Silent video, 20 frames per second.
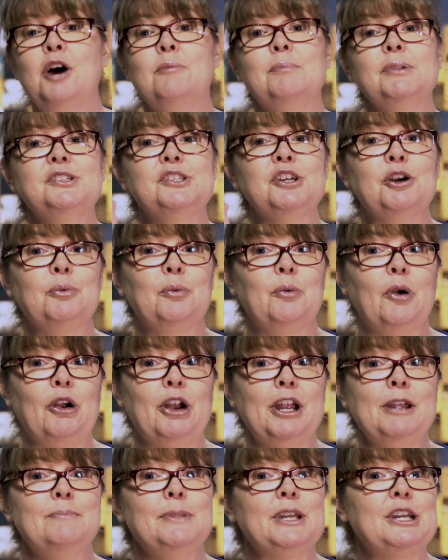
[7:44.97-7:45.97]
But don't
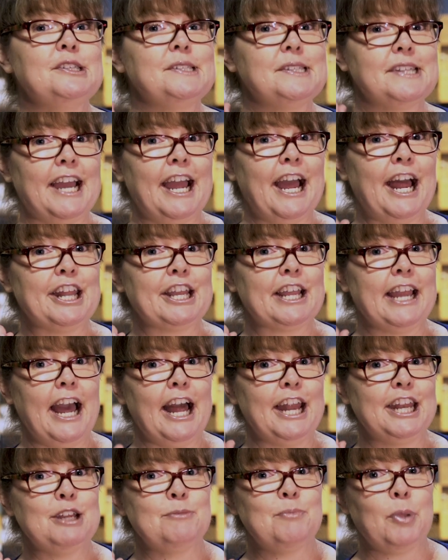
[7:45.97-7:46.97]
worry, because they had a
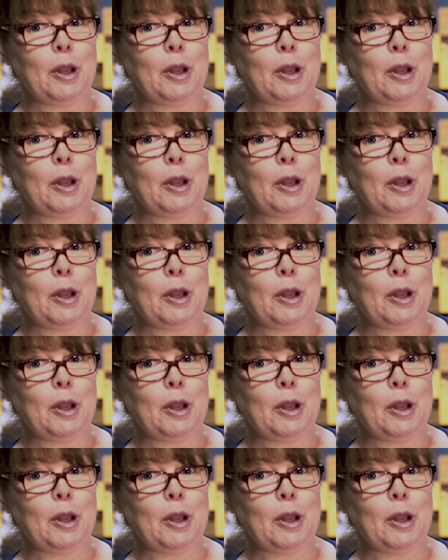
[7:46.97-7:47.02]
cunning